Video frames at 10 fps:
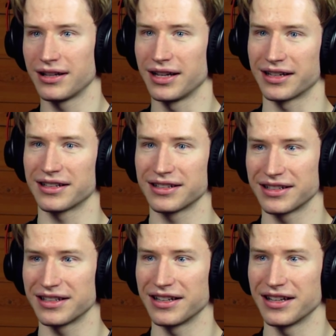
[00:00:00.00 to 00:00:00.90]
like
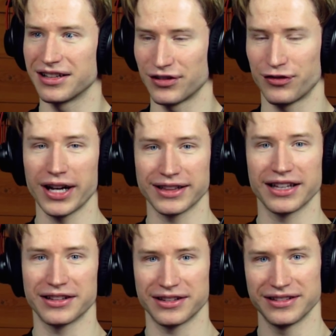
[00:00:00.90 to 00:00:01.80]
the fact
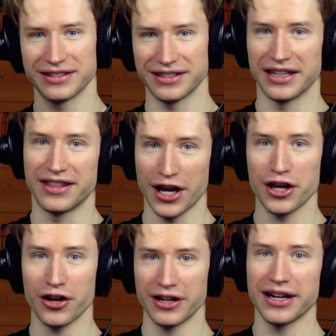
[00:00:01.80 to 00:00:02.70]
that
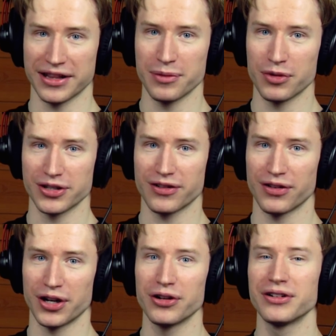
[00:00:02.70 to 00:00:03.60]
they are in the music
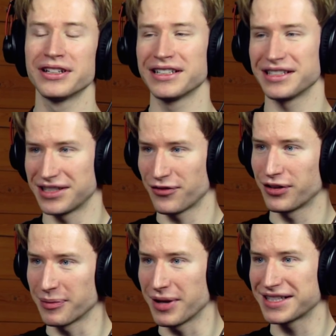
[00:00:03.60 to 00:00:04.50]
video
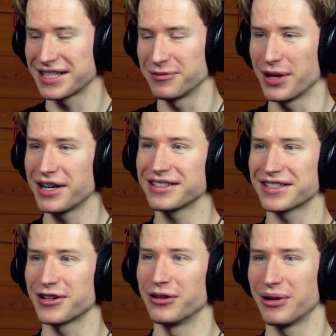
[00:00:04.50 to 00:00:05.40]
definitely makes it better.
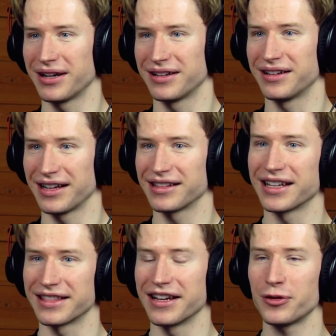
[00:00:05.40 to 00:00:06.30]
So uh, I
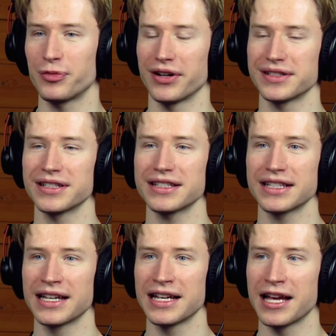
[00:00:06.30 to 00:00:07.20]
like their presence,
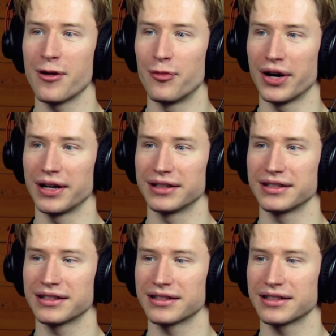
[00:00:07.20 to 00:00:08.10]
but
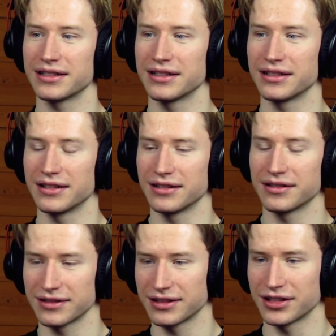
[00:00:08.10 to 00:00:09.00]

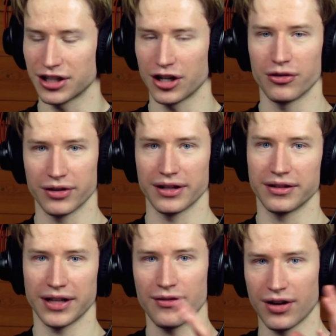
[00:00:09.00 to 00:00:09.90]
you know
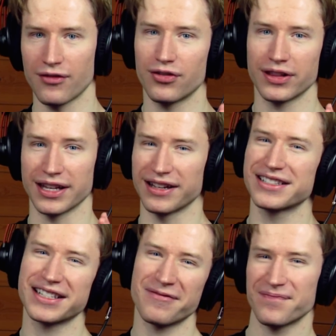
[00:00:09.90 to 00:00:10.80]
the every, everything
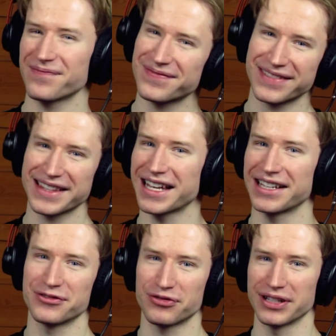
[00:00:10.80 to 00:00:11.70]
else
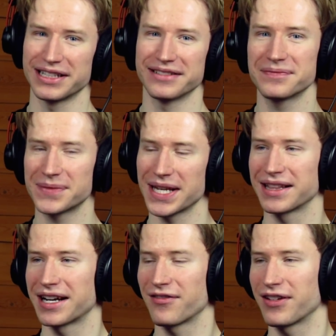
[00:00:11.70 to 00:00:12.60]
can't really say
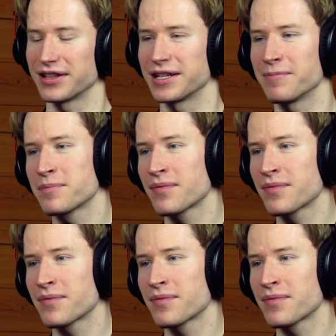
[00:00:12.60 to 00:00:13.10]
that I felt it.